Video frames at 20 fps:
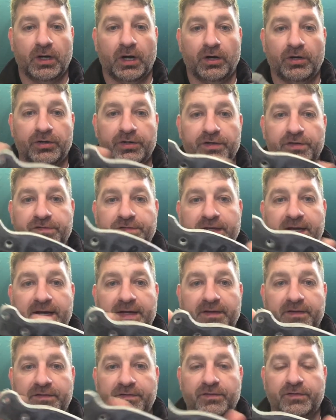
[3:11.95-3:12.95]
I'm going to
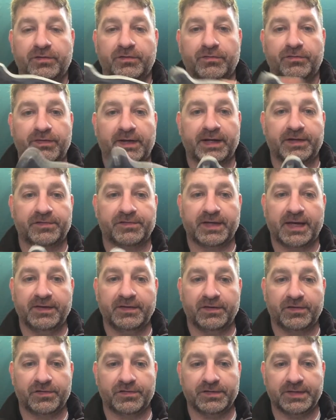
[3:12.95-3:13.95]
sand, flat
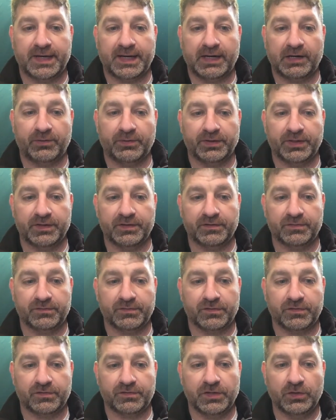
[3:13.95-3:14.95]
sand this now, and
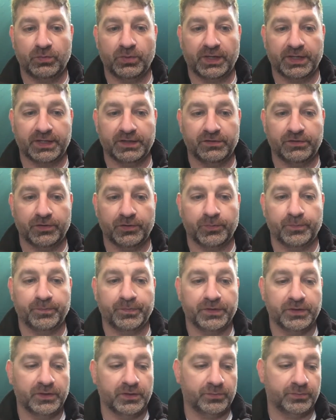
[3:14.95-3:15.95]
then see what I can do.
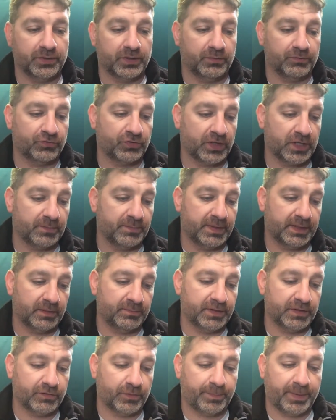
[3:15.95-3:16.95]
But I'm trying to make a
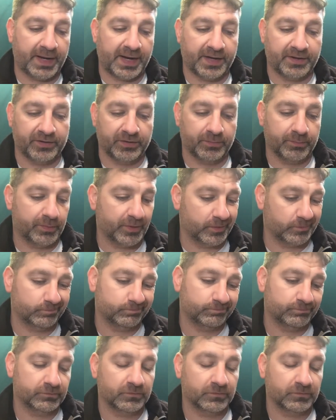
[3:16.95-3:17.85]
bit of a pattern, but